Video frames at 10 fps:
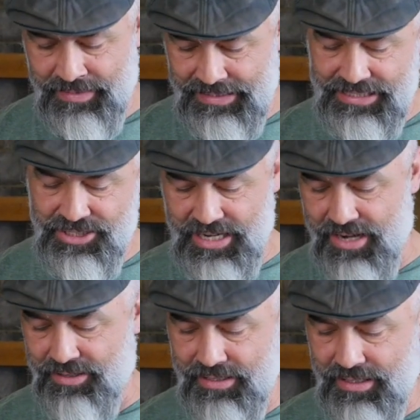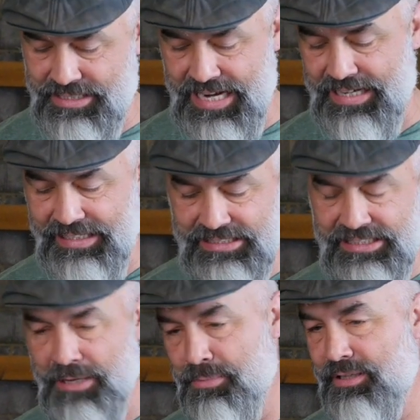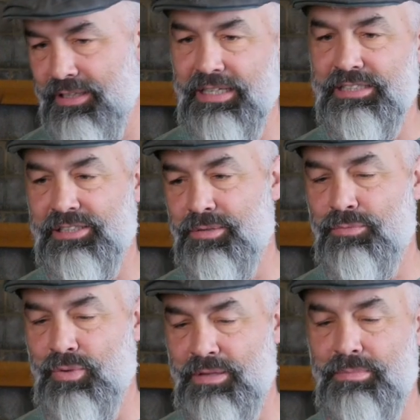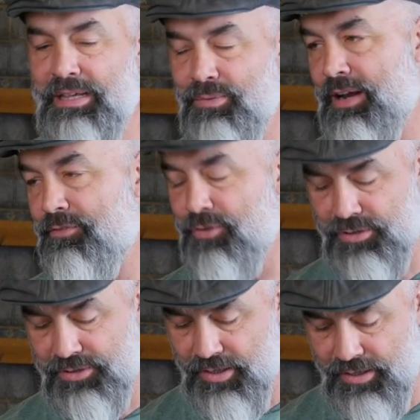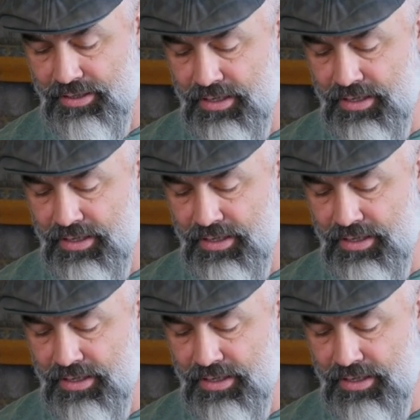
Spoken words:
he shared a technique similar to this with me when I first started.